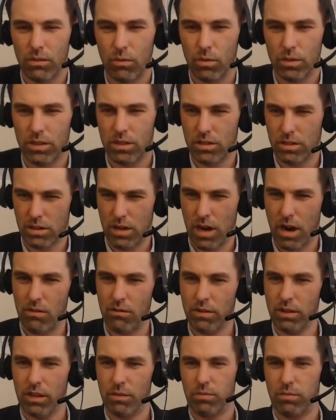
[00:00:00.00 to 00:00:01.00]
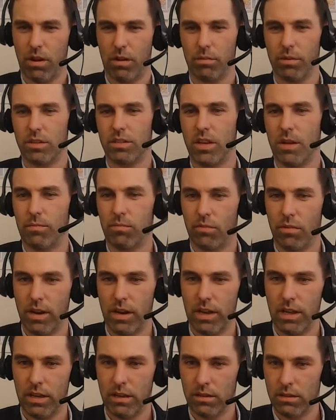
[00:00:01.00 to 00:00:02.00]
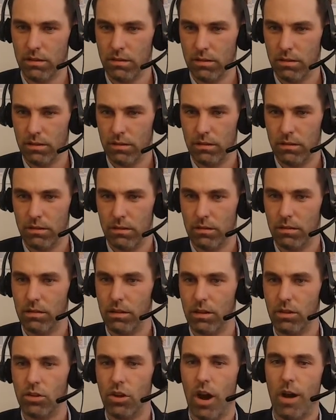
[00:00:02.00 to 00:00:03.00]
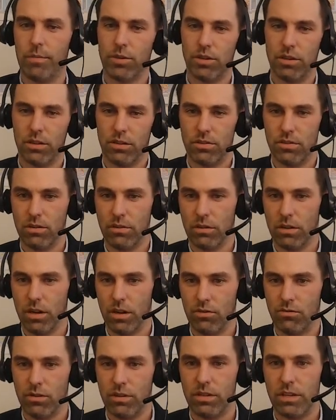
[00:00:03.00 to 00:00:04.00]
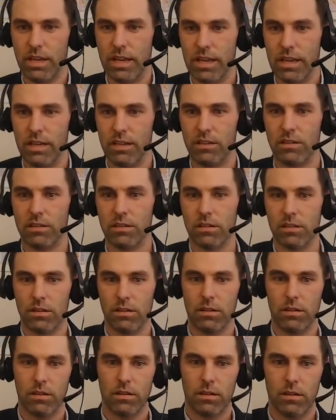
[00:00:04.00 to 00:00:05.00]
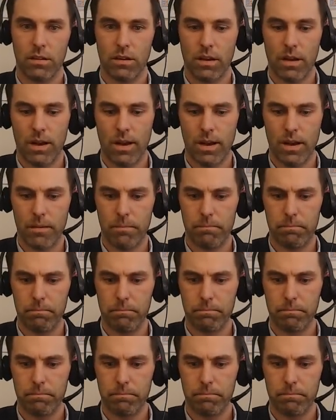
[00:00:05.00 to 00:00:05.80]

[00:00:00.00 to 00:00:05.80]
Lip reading: what's currently probably separating the adoption in certain countries is um,